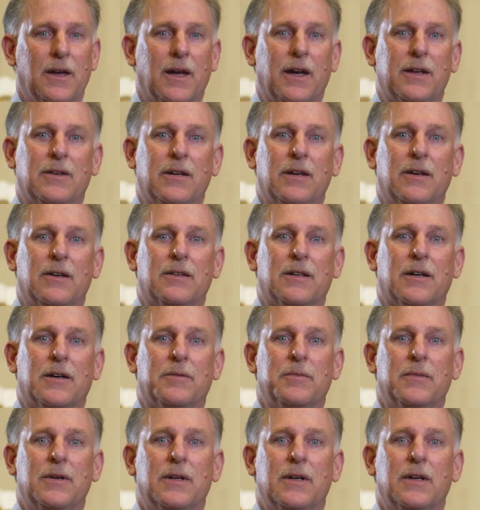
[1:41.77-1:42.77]
I tell
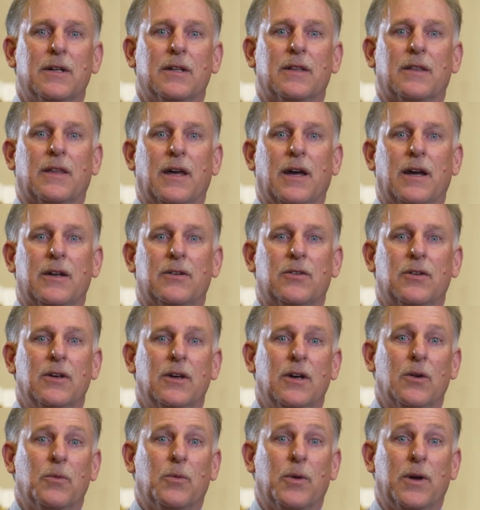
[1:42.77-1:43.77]
them that
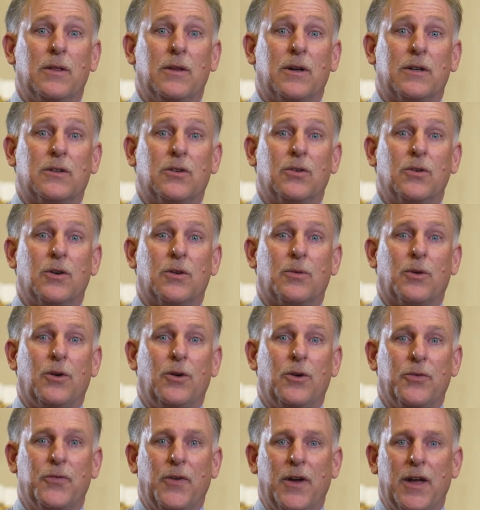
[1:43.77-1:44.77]
we look to
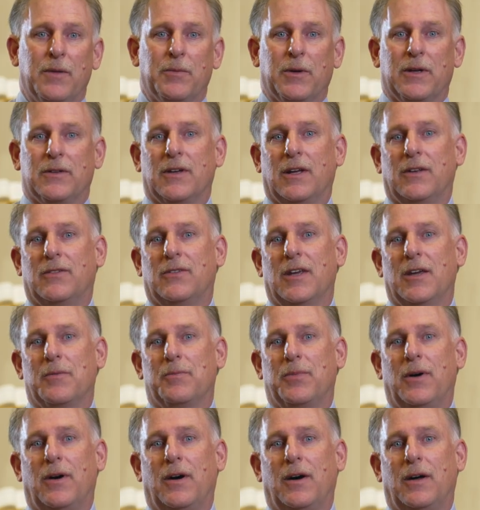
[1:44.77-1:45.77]
enroll families at
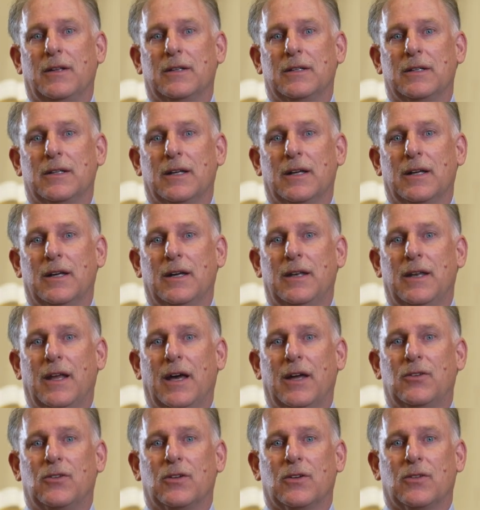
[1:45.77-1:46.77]
St. Paul and
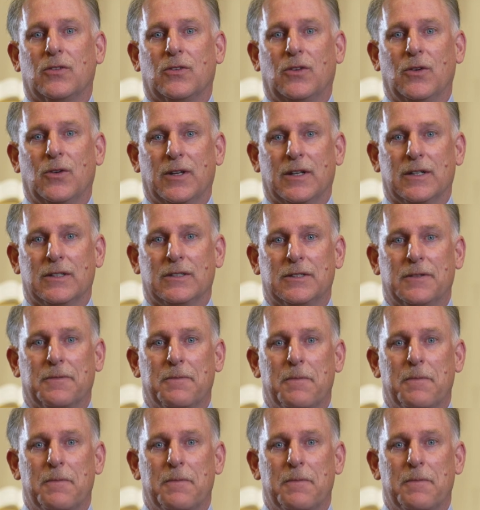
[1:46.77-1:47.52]
not just students.